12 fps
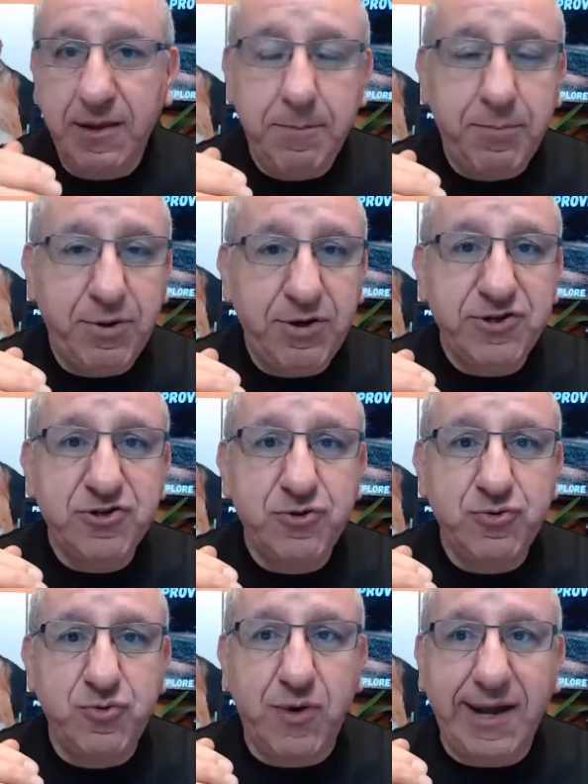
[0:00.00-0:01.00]
A
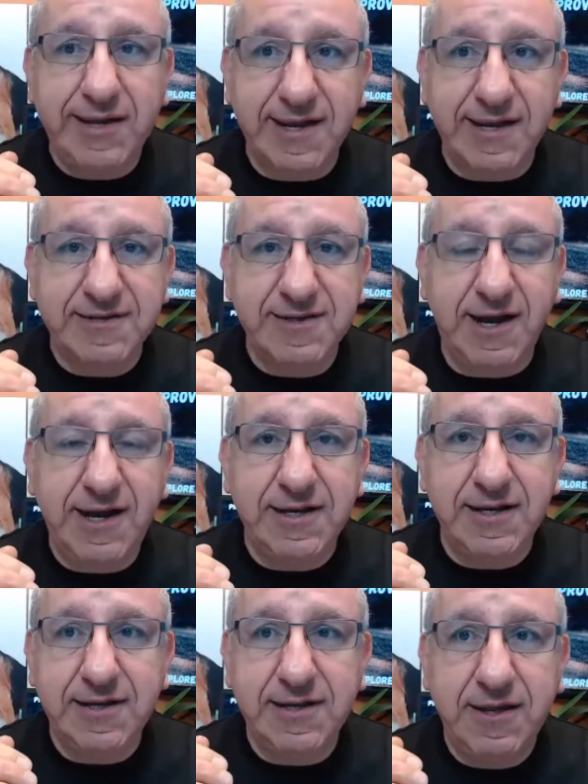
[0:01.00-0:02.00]
person who has
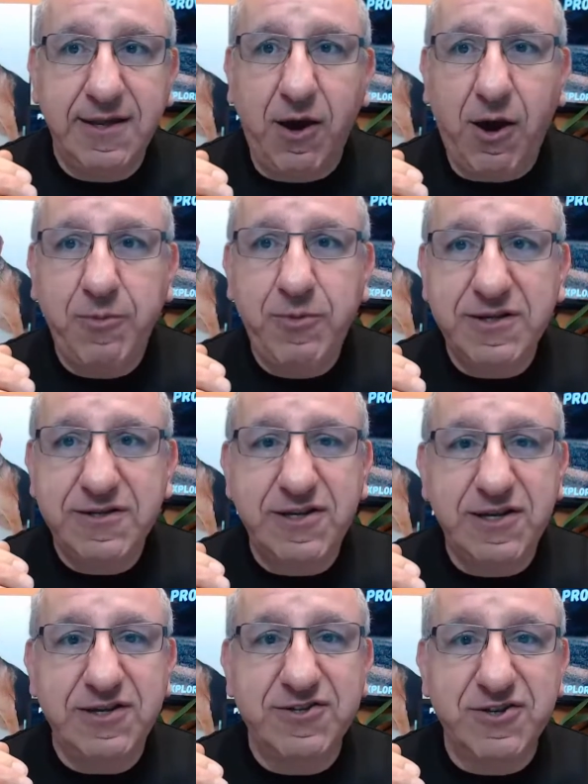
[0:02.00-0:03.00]
anxiety
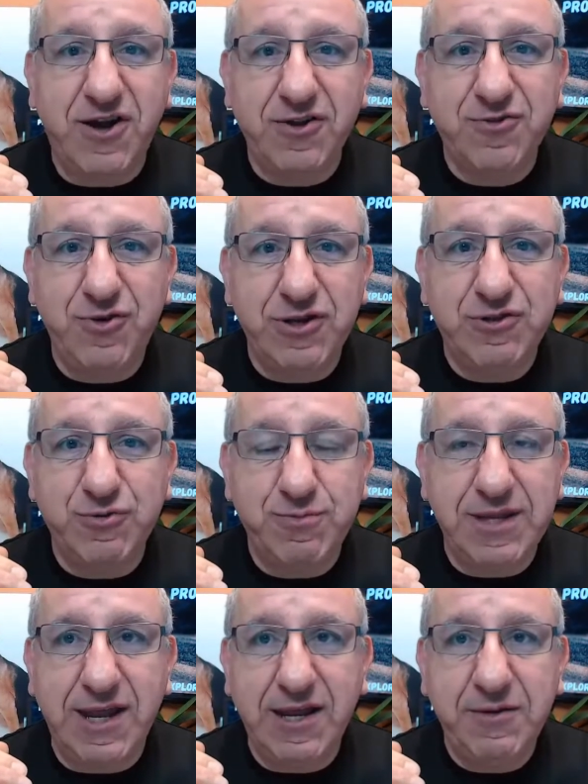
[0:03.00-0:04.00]
obviously is not going to
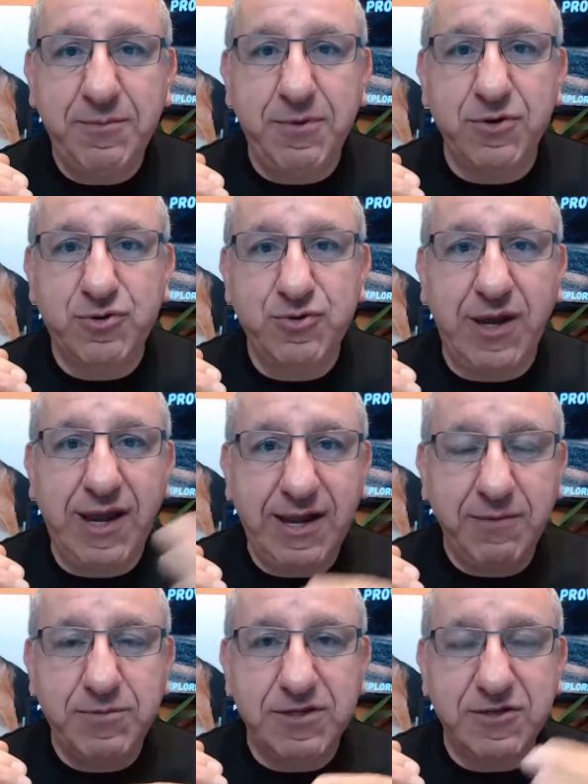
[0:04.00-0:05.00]
be able to
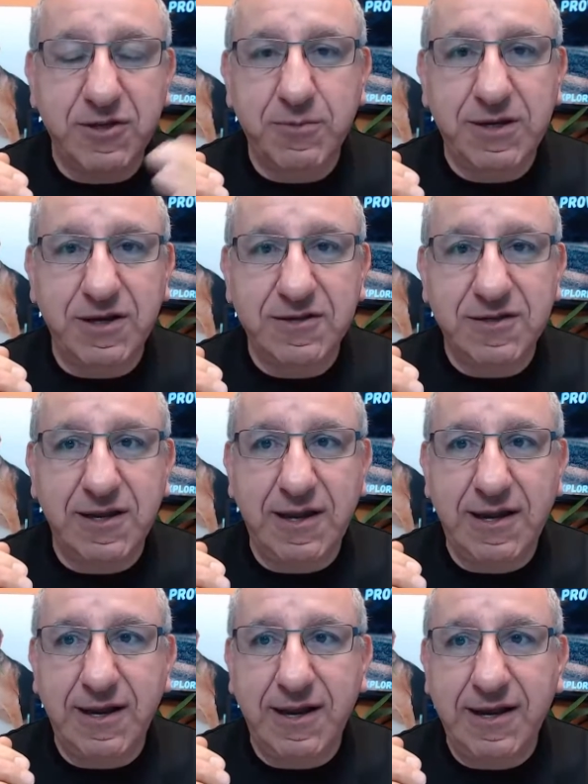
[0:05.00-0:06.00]
help this dog, because
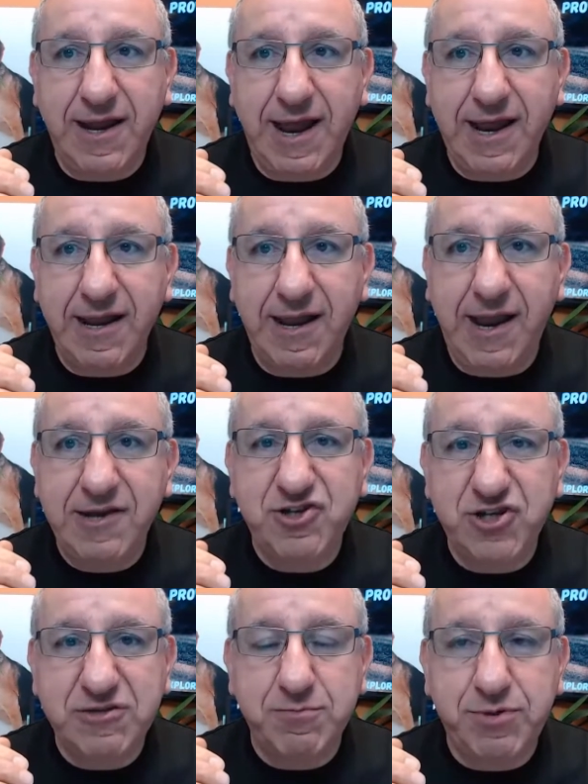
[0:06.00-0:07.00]
an
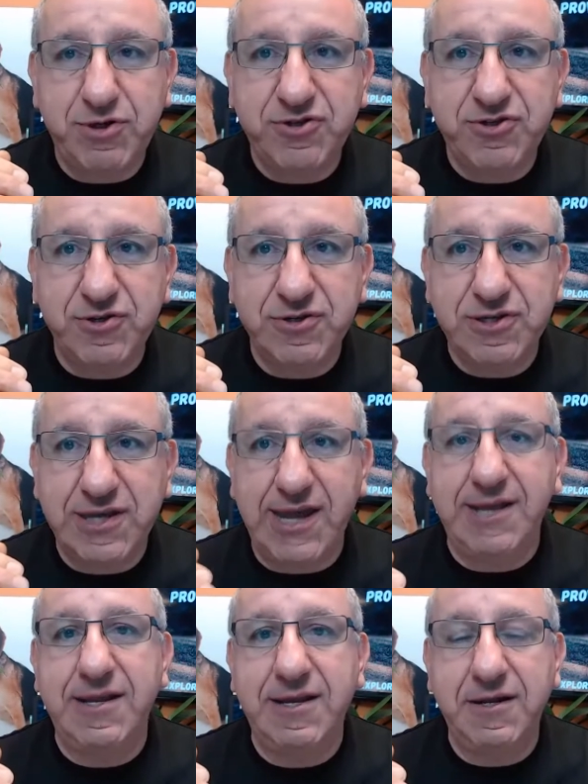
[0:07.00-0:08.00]
anxious person
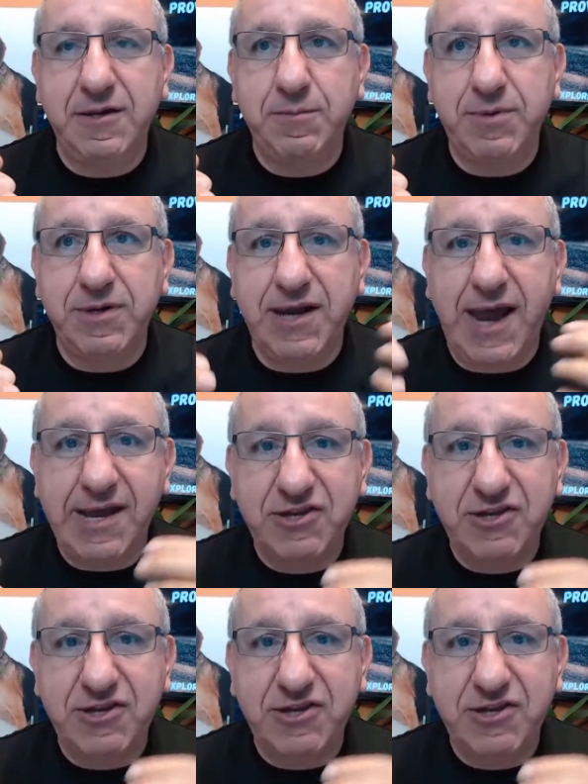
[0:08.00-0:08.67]
can help an